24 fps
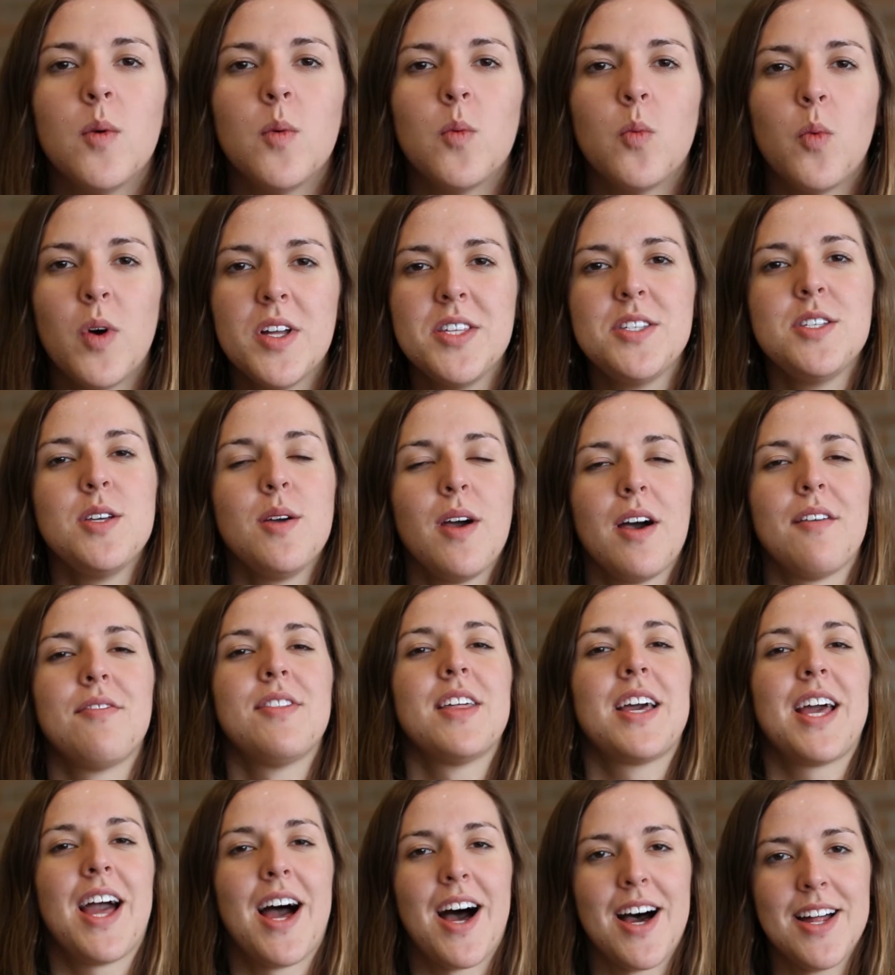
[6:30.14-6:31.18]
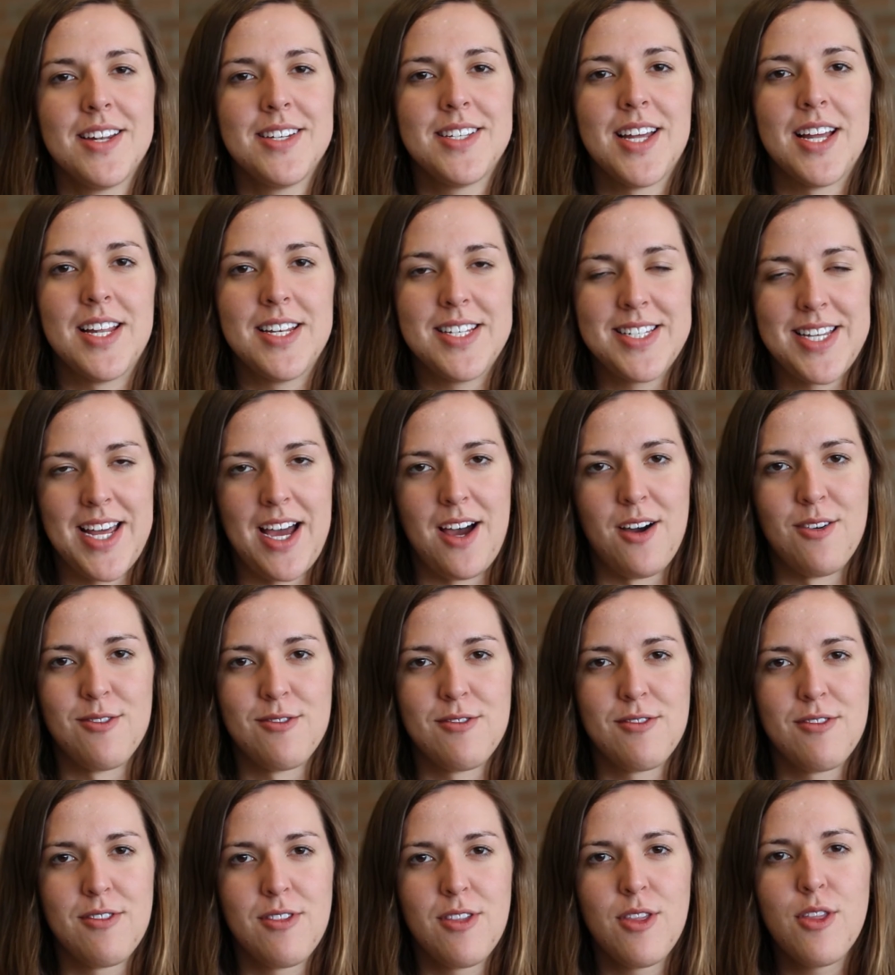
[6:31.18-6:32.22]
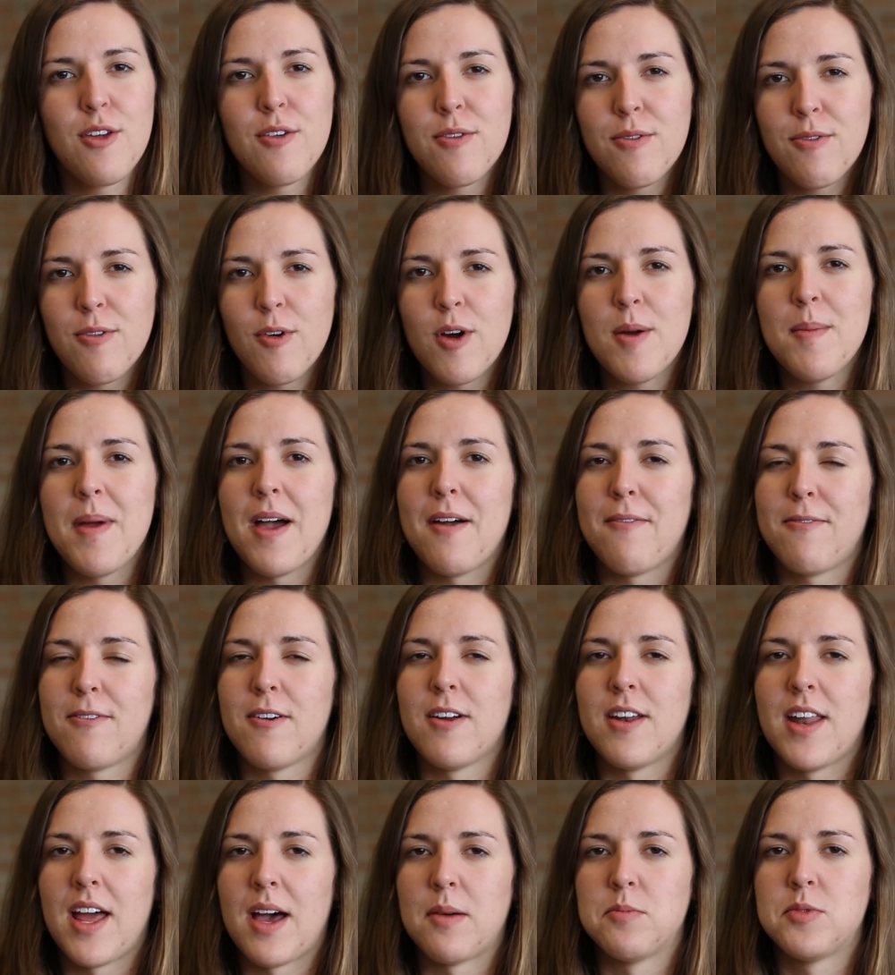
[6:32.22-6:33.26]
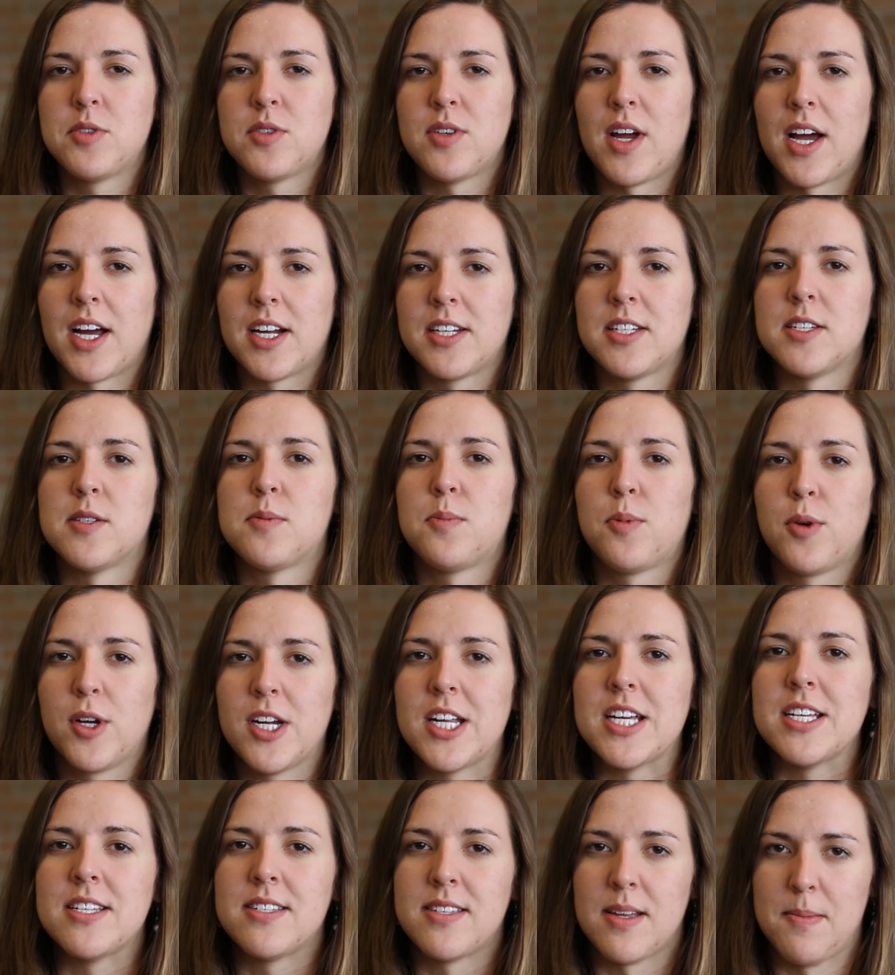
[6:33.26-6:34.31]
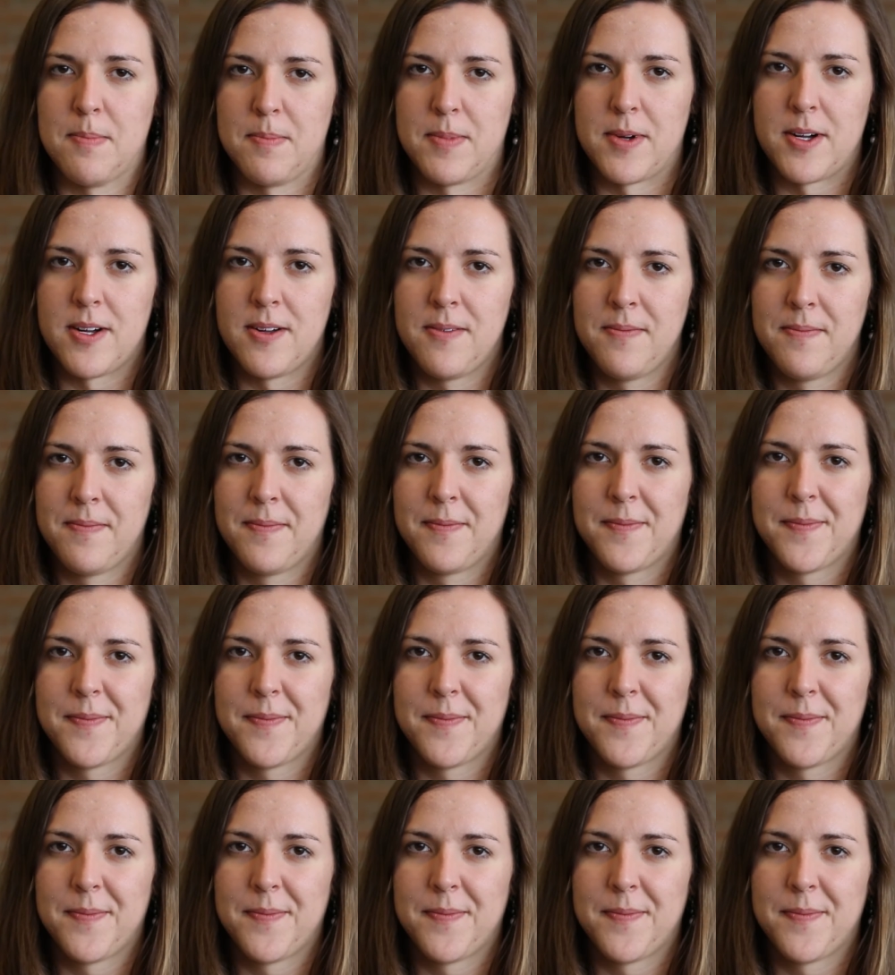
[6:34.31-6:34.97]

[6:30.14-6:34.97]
Once you have the content down, the format for an abstract is pretty simple.